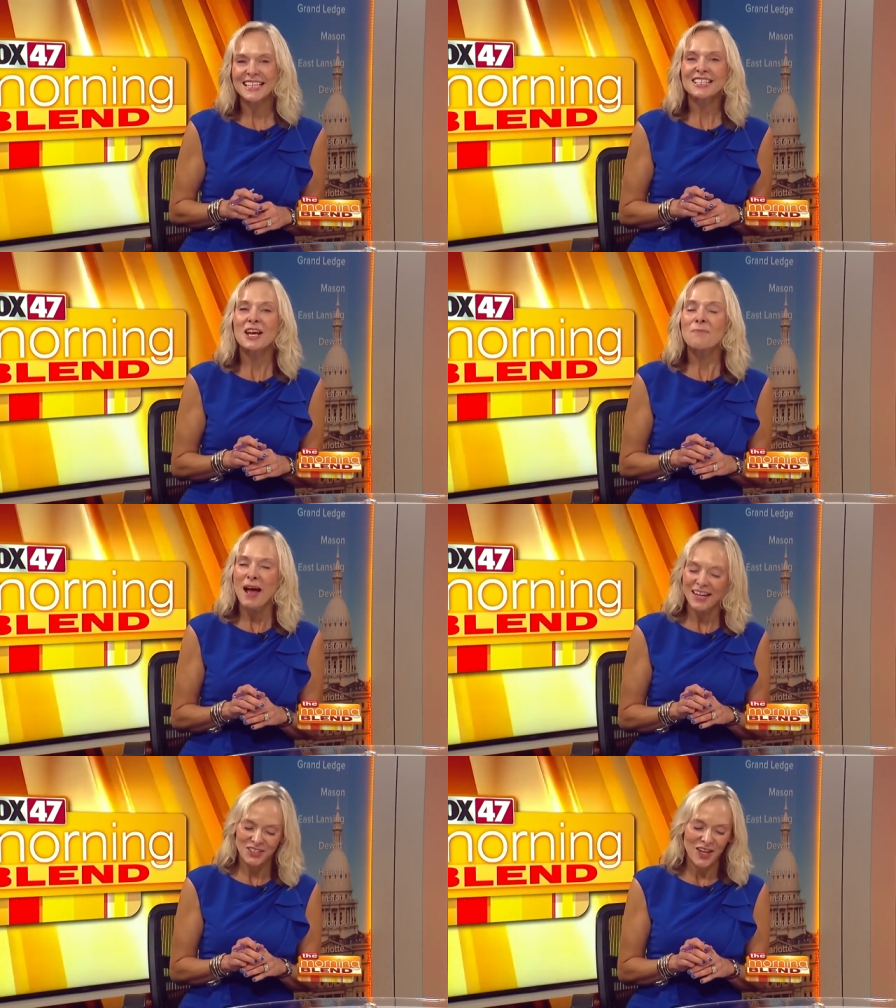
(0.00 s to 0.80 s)
Lisa
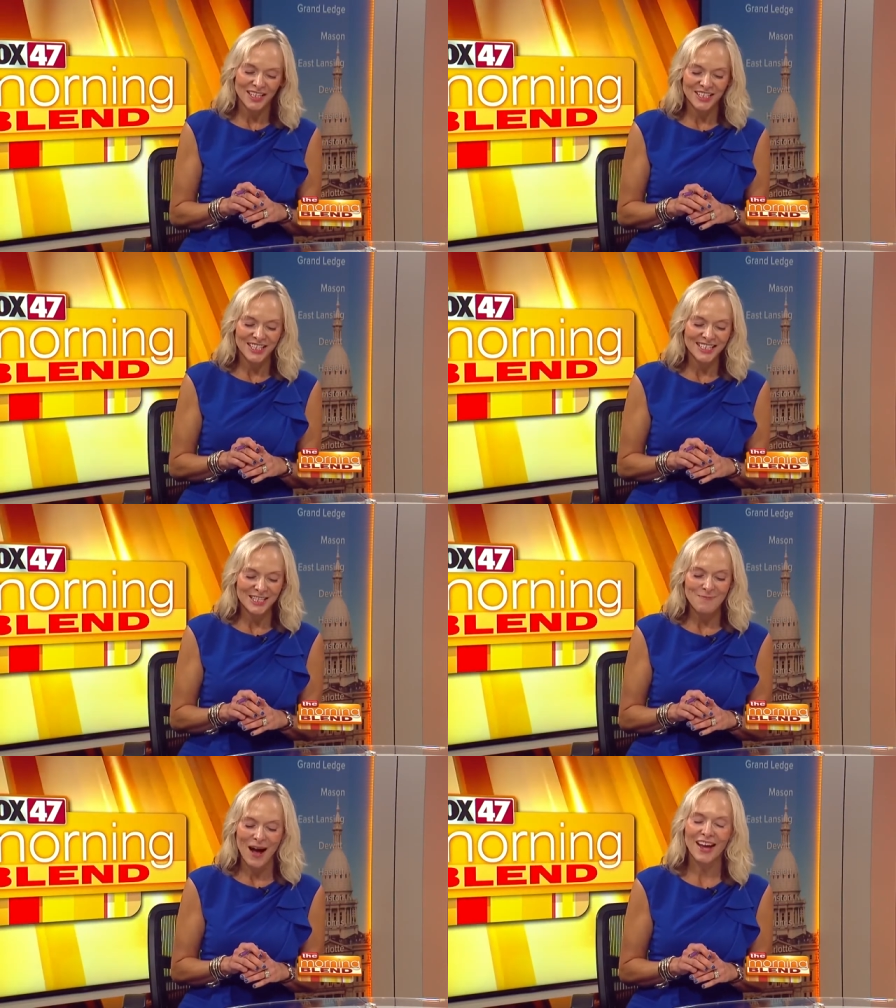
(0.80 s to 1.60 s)
Bashline. She is
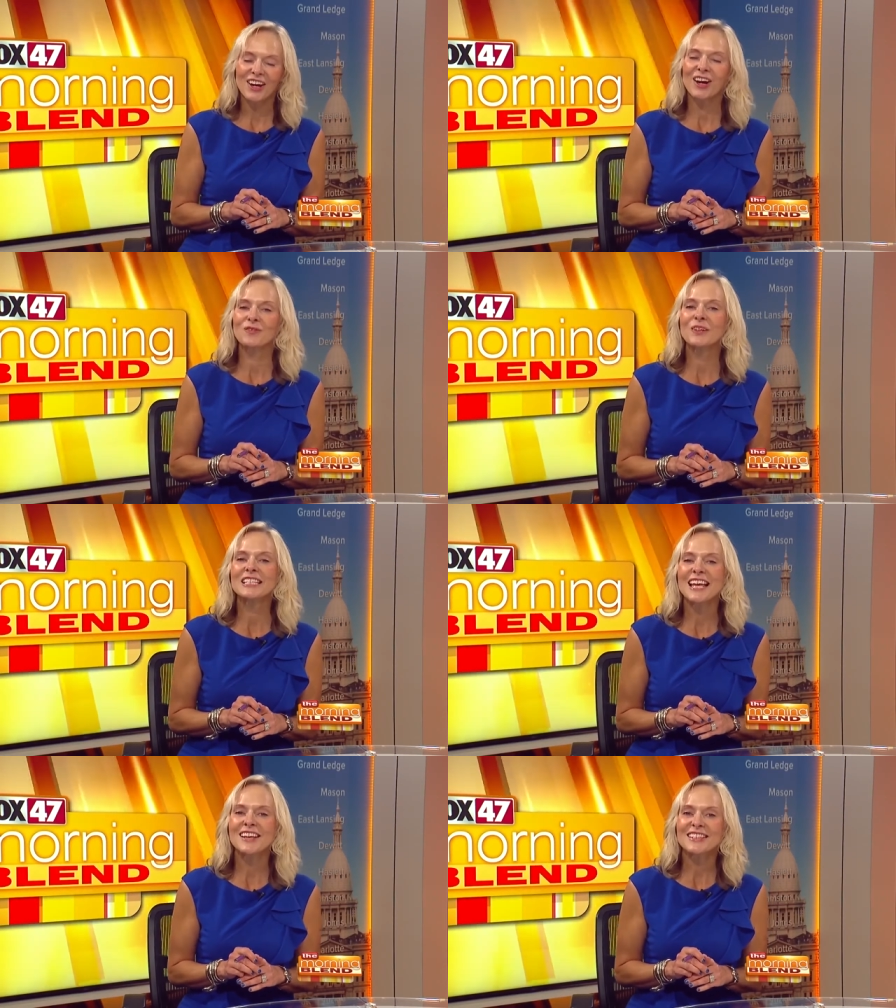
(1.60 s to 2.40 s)
the buyer and
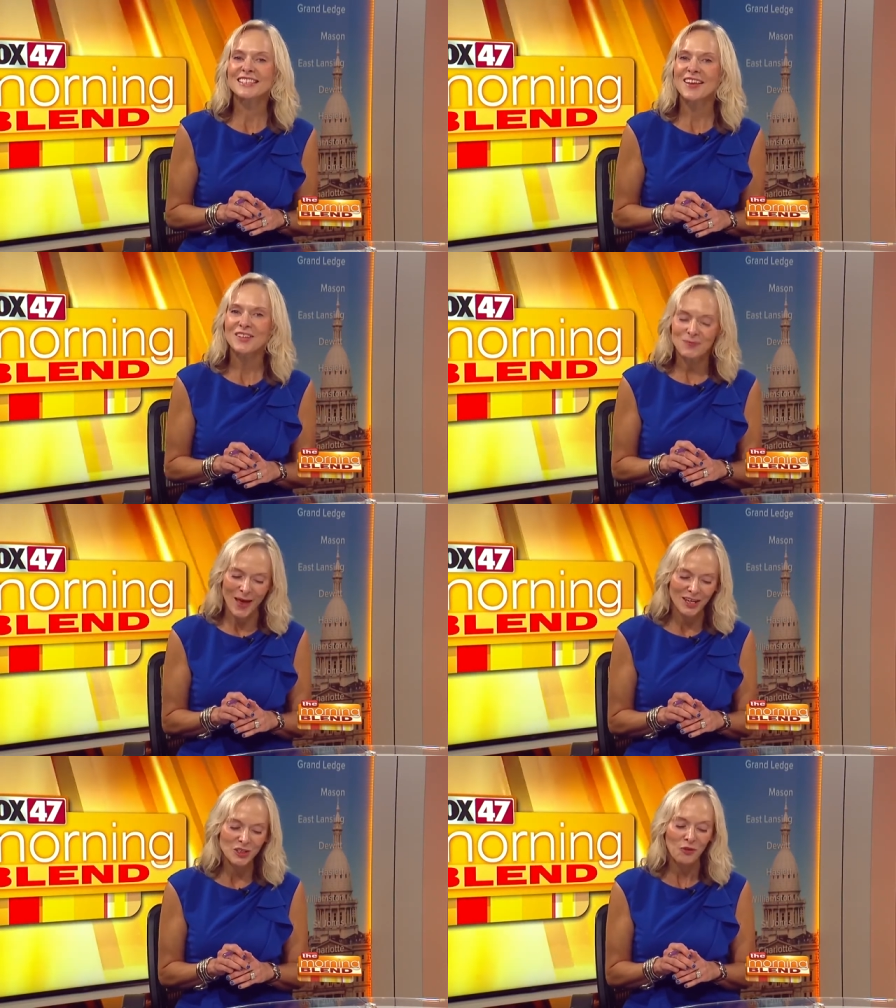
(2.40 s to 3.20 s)
retail sales
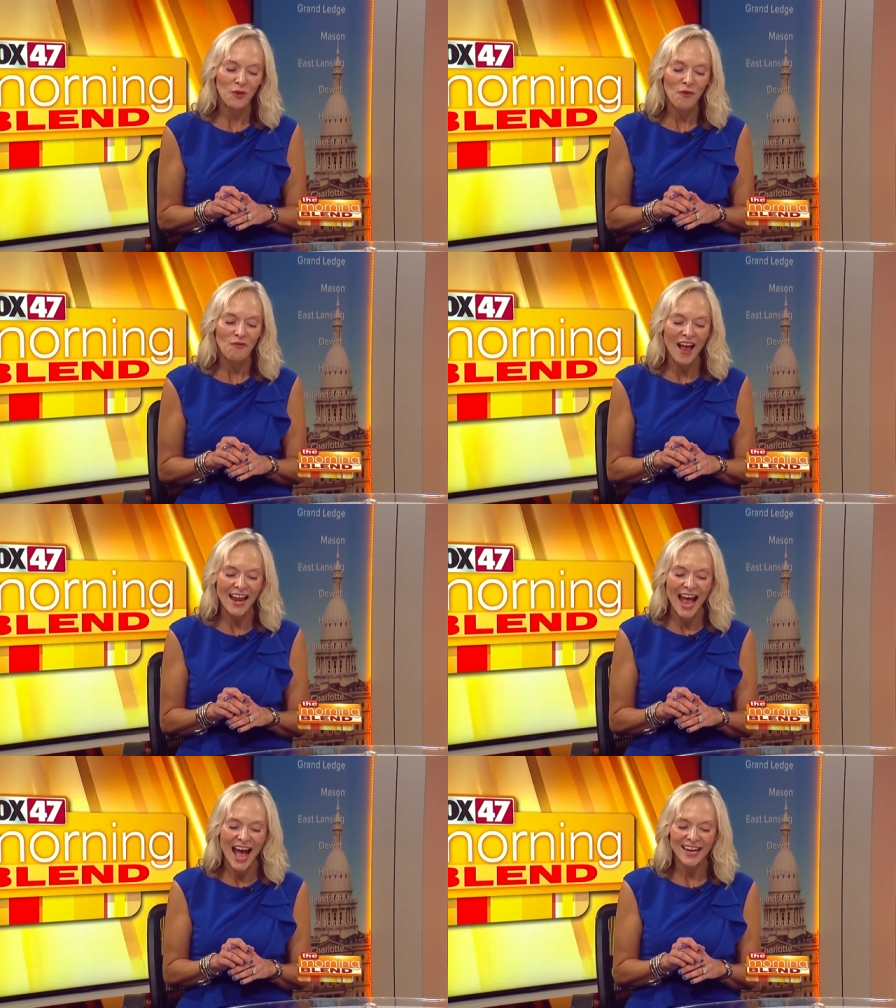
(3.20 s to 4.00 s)
manager for Van
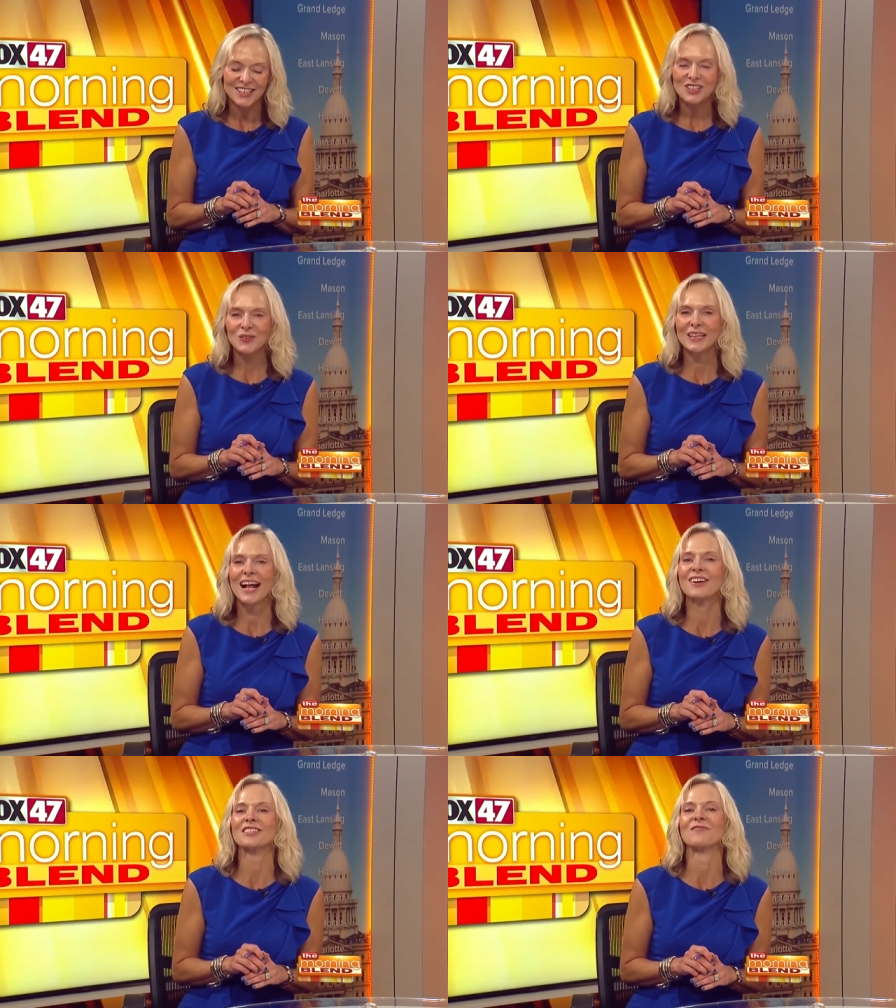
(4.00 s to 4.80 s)
Atta's
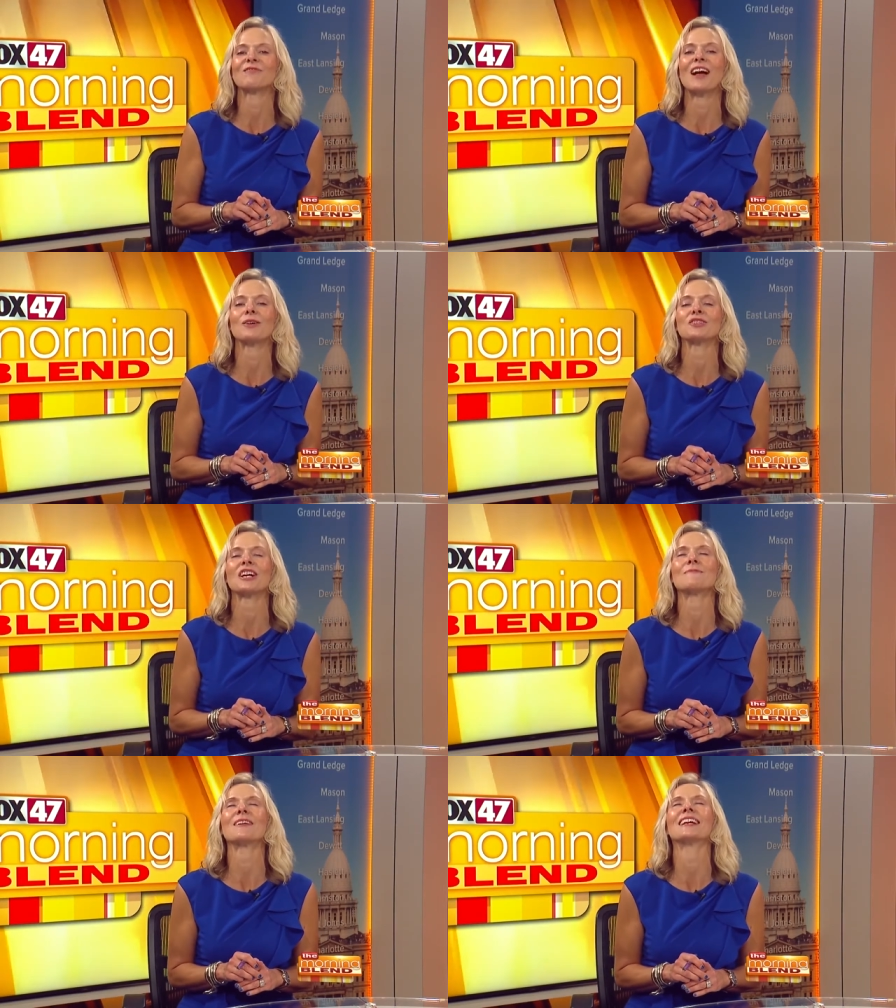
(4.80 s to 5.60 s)
Greenhouse and Flower
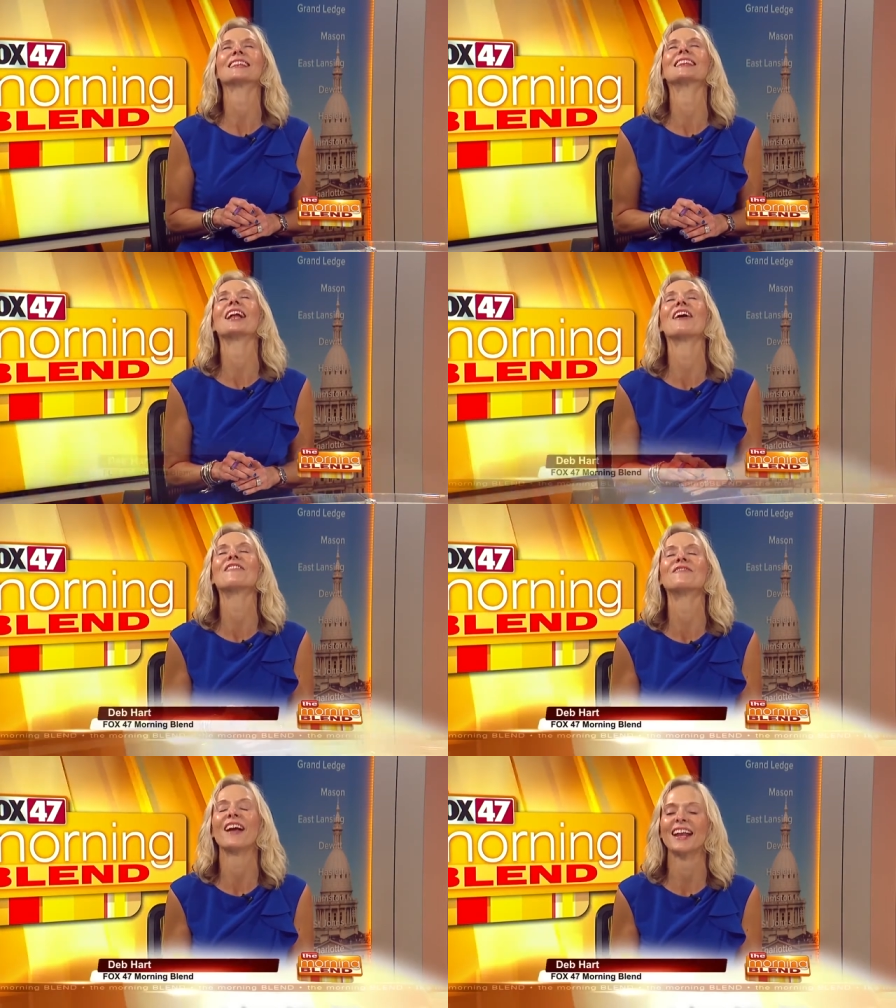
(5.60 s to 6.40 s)
Shop. I
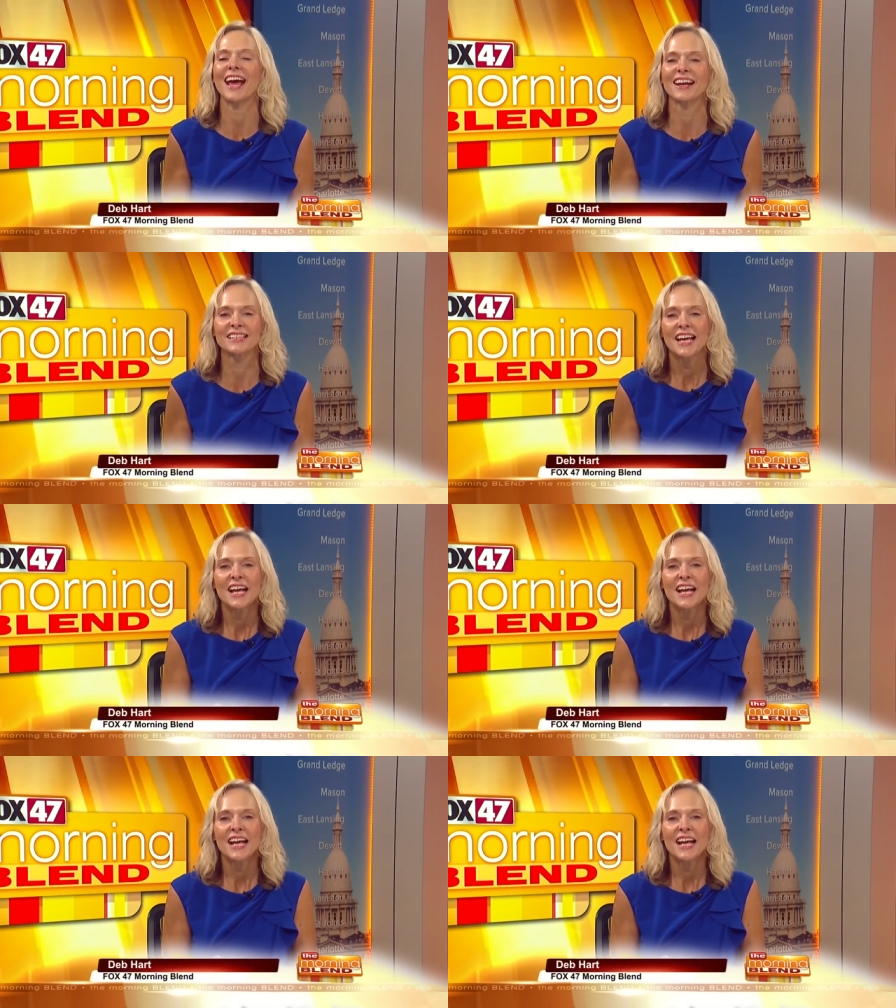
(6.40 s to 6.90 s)
love Van Atta's.